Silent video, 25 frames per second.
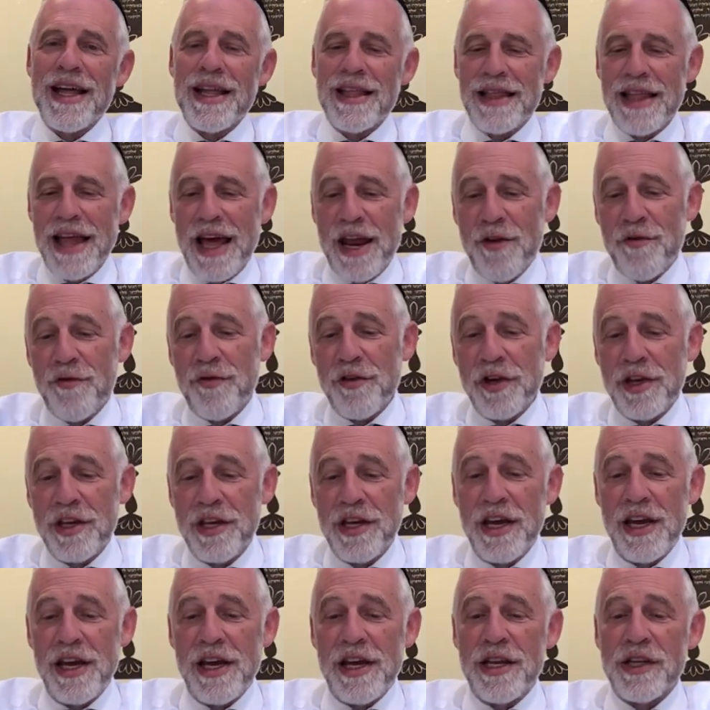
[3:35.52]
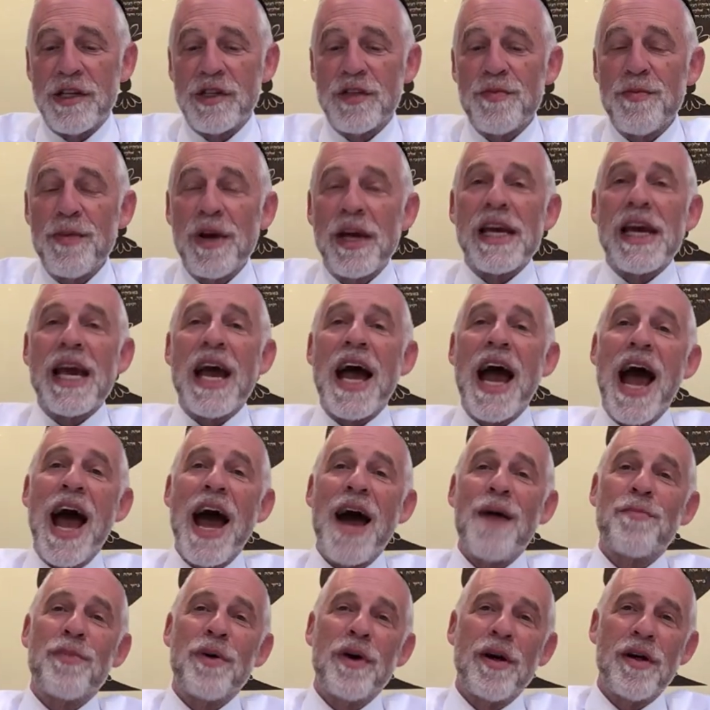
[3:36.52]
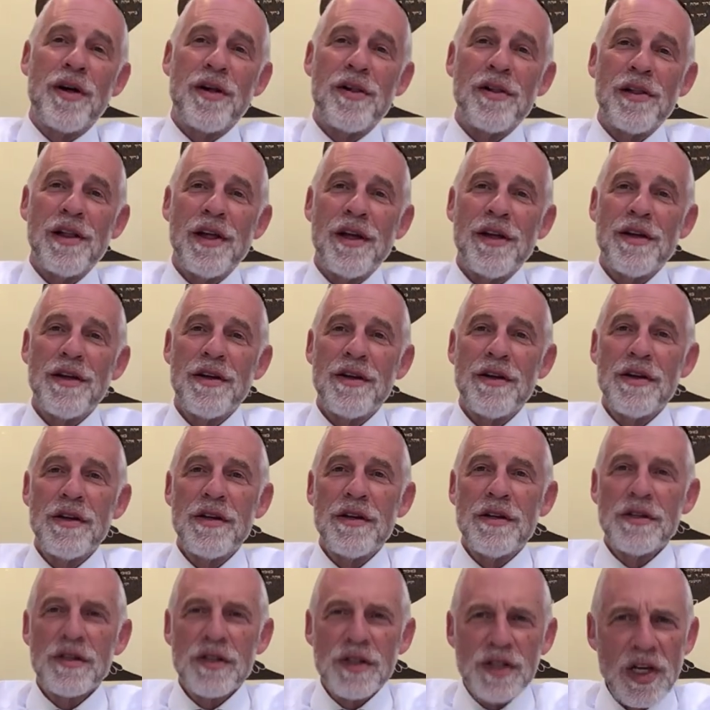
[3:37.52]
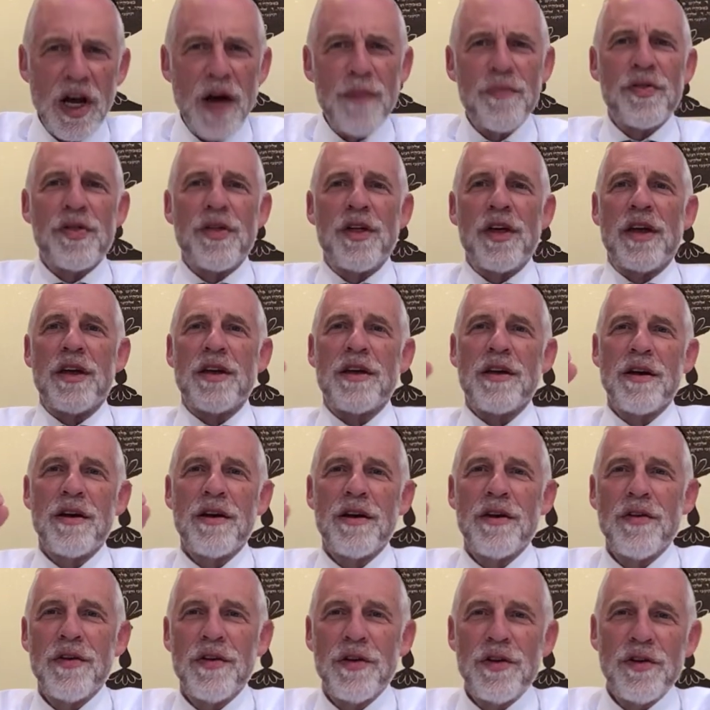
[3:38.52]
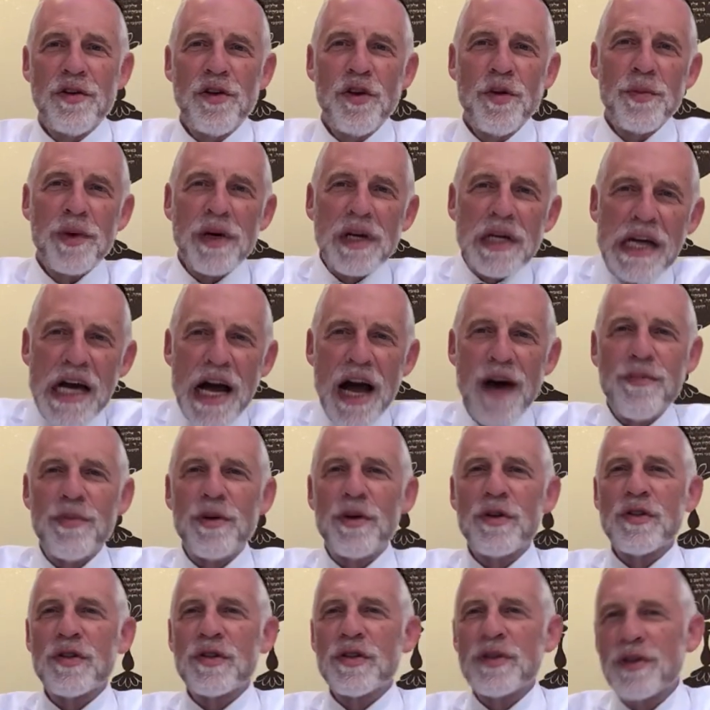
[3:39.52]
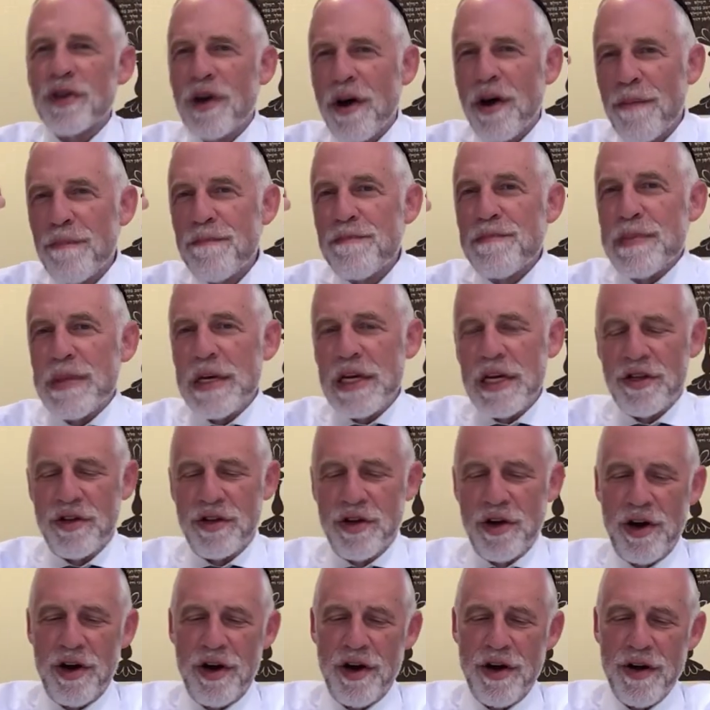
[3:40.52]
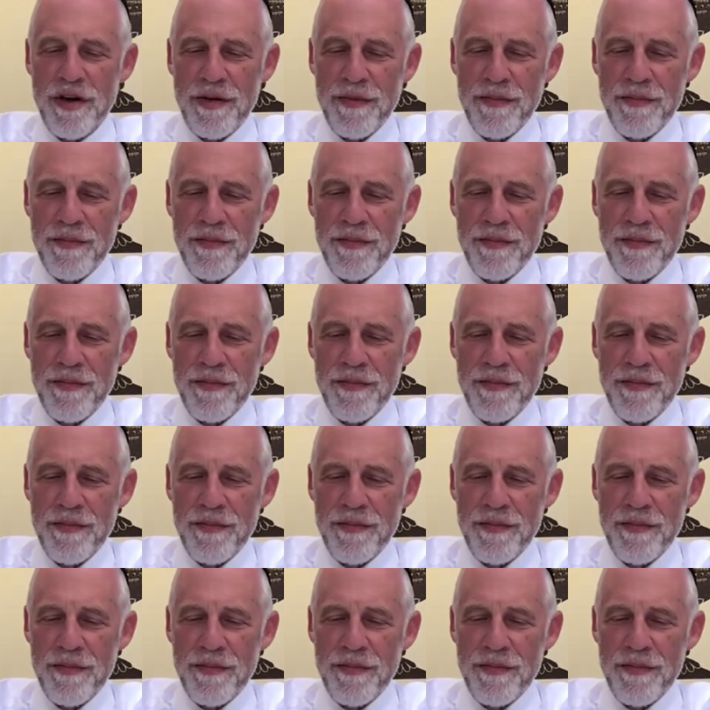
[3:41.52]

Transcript: that if a yid is mekabel something, you mekabel some midah,